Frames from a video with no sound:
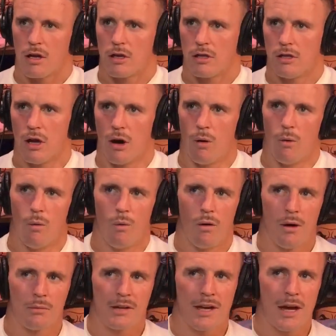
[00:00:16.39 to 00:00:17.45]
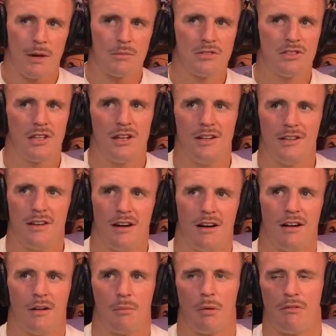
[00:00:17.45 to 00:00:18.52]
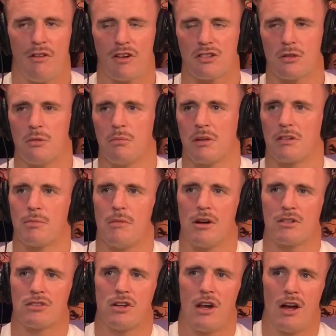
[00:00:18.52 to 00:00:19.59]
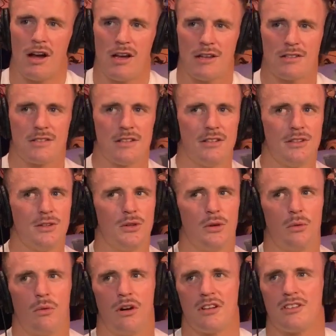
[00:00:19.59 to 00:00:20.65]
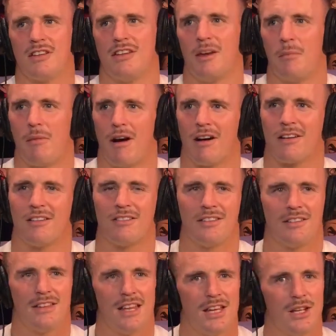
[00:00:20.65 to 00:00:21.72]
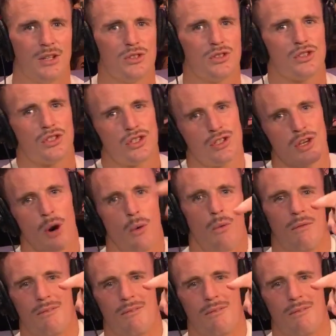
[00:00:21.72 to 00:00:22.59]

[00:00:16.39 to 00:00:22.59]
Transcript: Yo, I'm Cam Cheetah, professional mixed martial artist, and you're watching the Marcus Deegan Show.